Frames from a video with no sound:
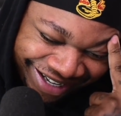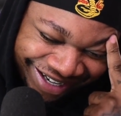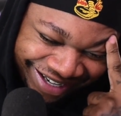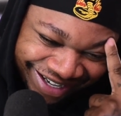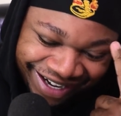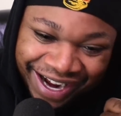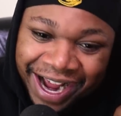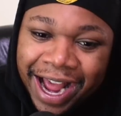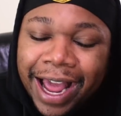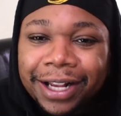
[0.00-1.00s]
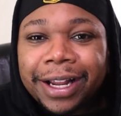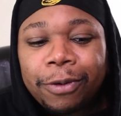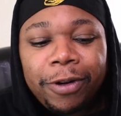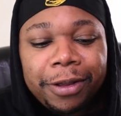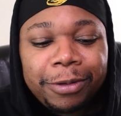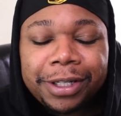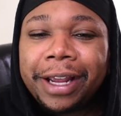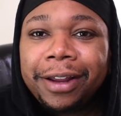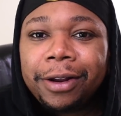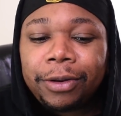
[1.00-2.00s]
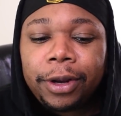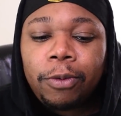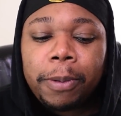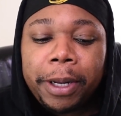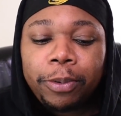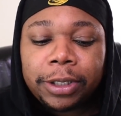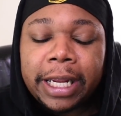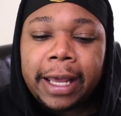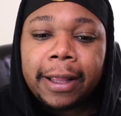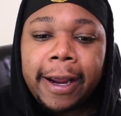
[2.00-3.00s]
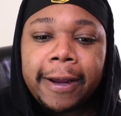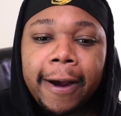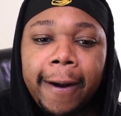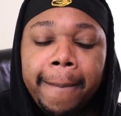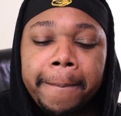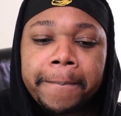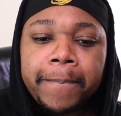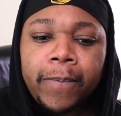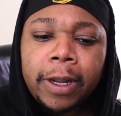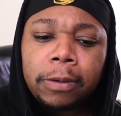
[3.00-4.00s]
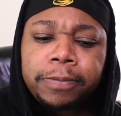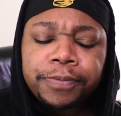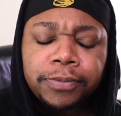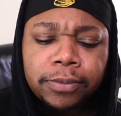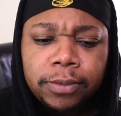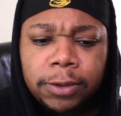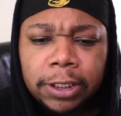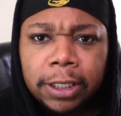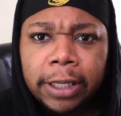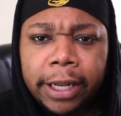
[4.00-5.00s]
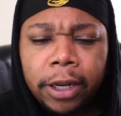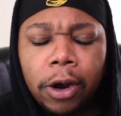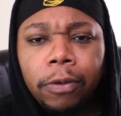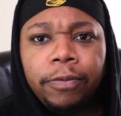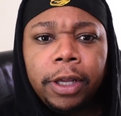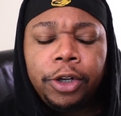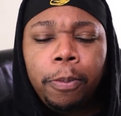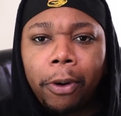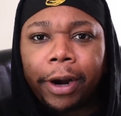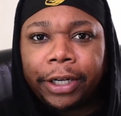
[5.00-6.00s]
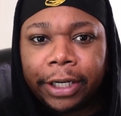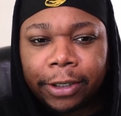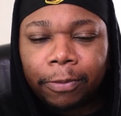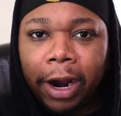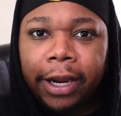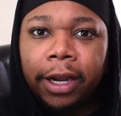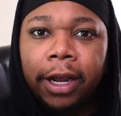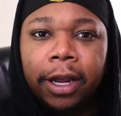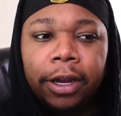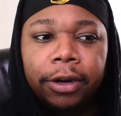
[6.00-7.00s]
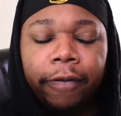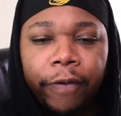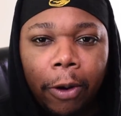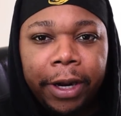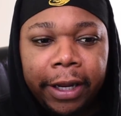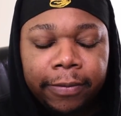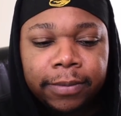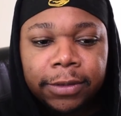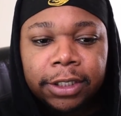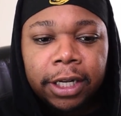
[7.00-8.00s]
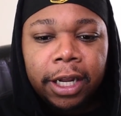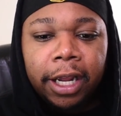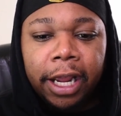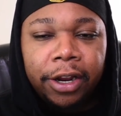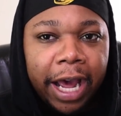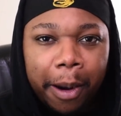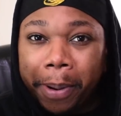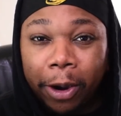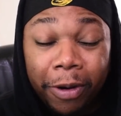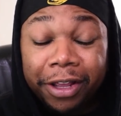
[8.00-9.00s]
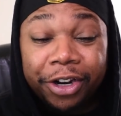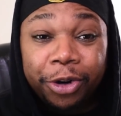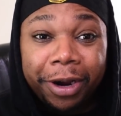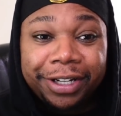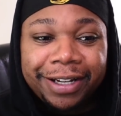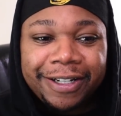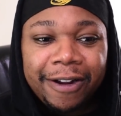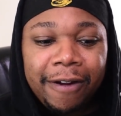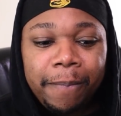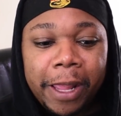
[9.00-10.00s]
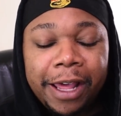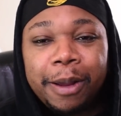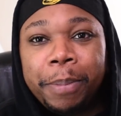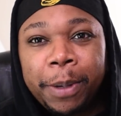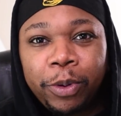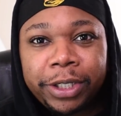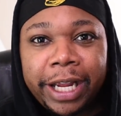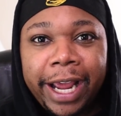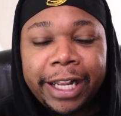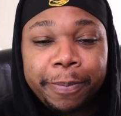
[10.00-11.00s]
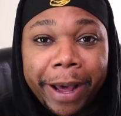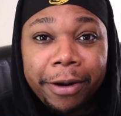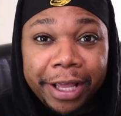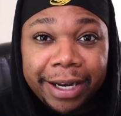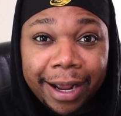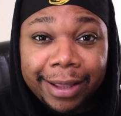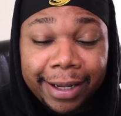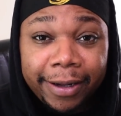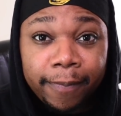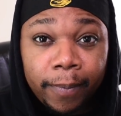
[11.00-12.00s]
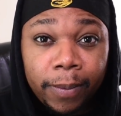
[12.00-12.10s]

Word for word: just it's like one of those things you know you know when people say like um like you know the two party system right you're voting and you got to pick one of the choices and then people say it's better than nothing